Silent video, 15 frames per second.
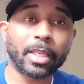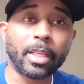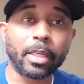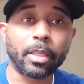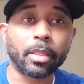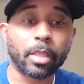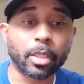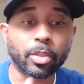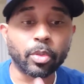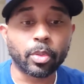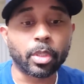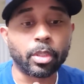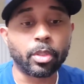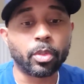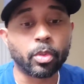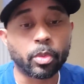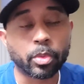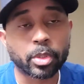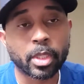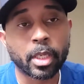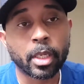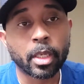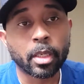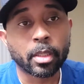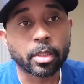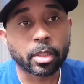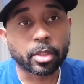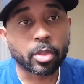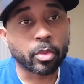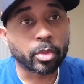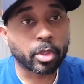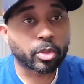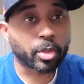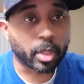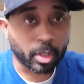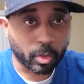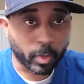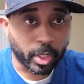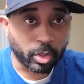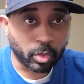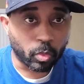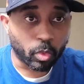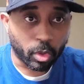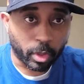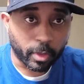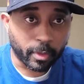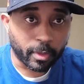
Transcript: in it that you can use to tune your trigger the way you want.